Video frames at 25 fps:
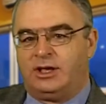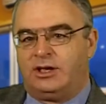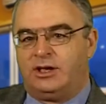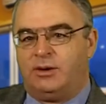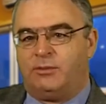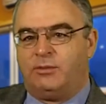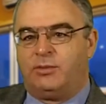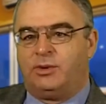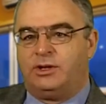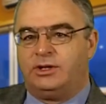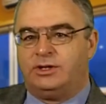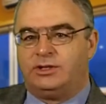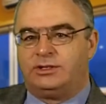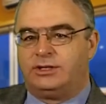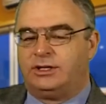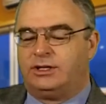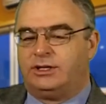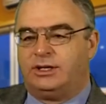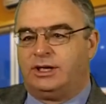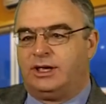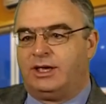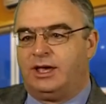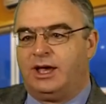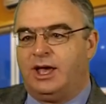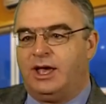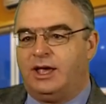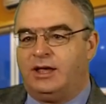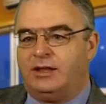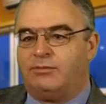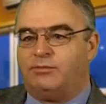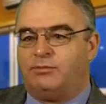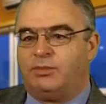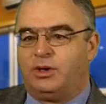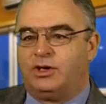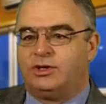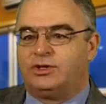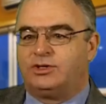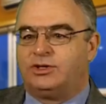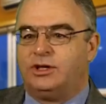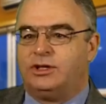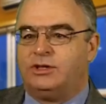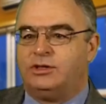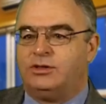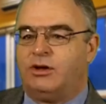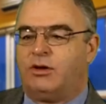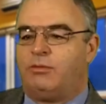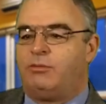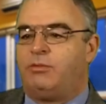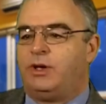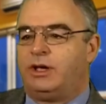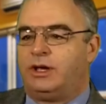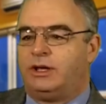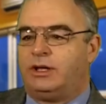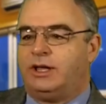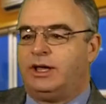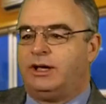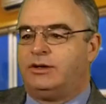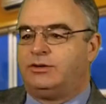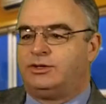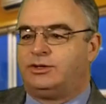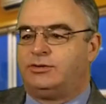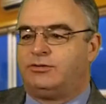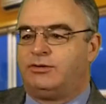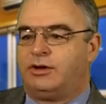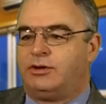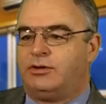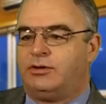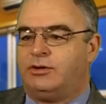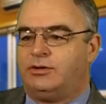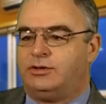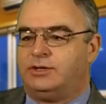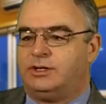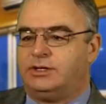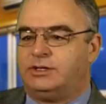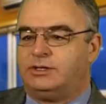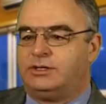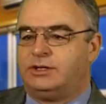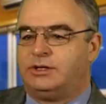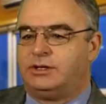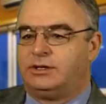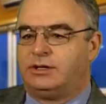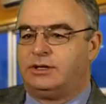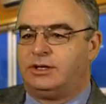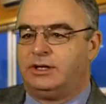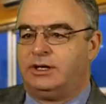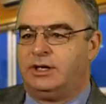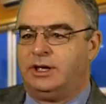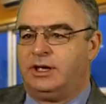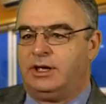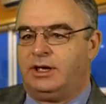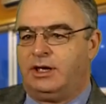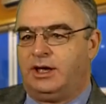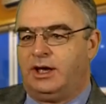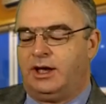companies, again, because they're not being allowed to recruit internally,